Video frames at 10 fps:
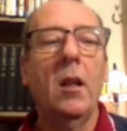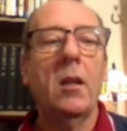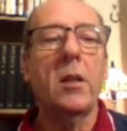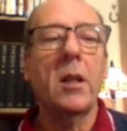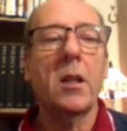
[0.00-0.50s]

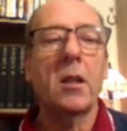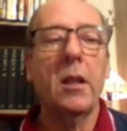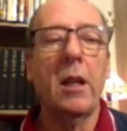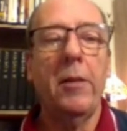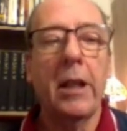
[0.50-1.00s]
So this is the
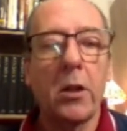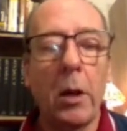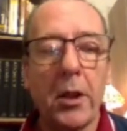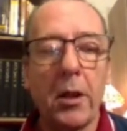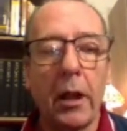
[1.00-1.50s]
Netflix
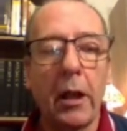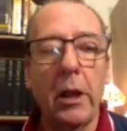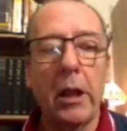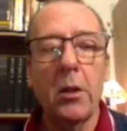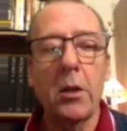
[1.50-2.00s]
website
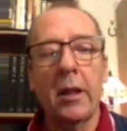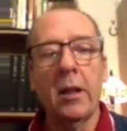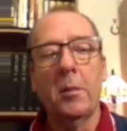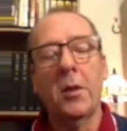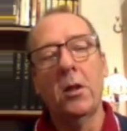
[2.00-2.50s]
where you
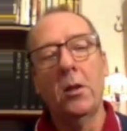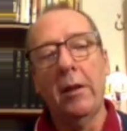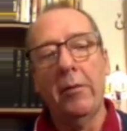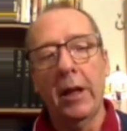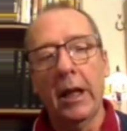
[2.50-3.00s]
sign up to
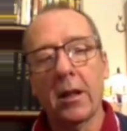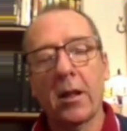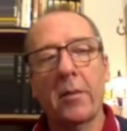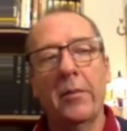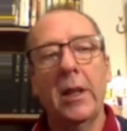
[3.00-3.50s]
Netflix.
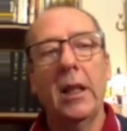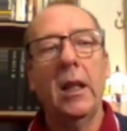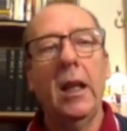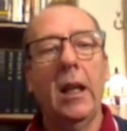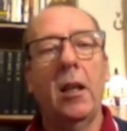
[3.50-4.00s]

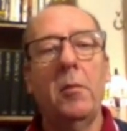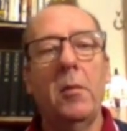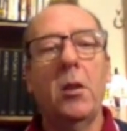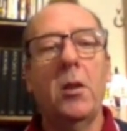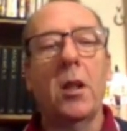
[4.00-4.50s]

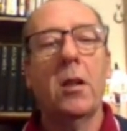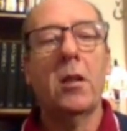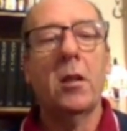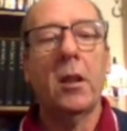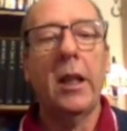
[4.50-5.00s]
You
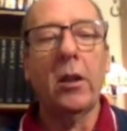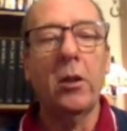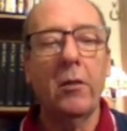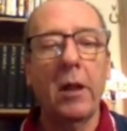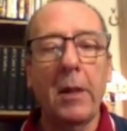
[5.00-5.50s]
just click
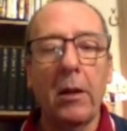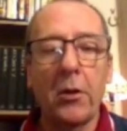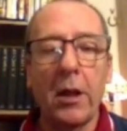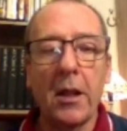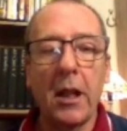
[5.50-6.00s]
on your
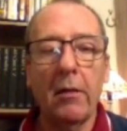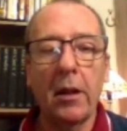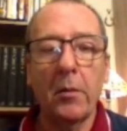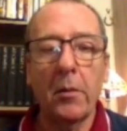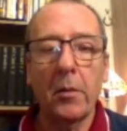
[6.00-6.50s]
email address here
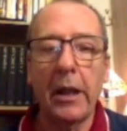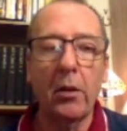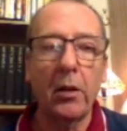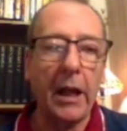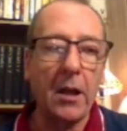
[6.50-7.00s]
and
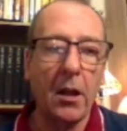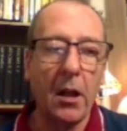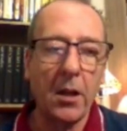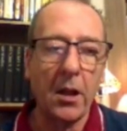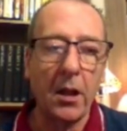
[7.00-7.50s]
click on Get
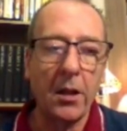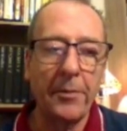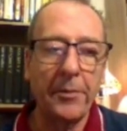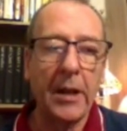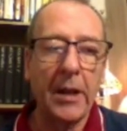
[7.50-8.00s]
Started.
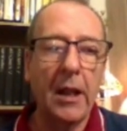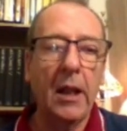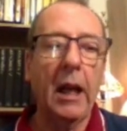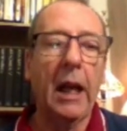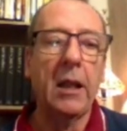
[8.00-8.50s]

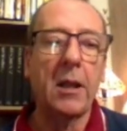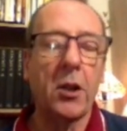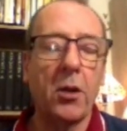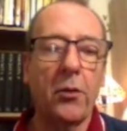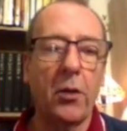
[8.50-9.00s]
And it
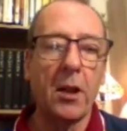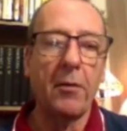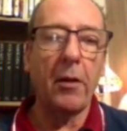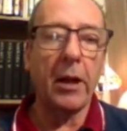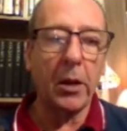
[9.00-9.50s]
takes you through.
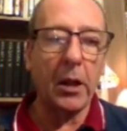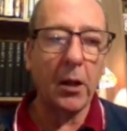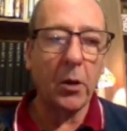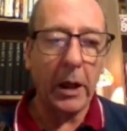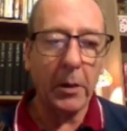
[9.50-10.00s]
It's a very
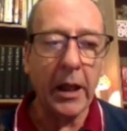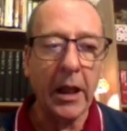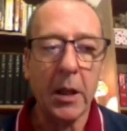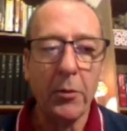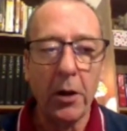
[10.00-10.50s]
quick and
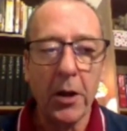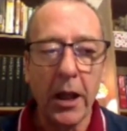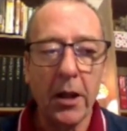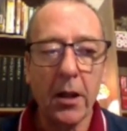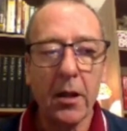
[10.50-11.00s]
easy
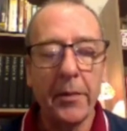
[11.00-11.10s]
process.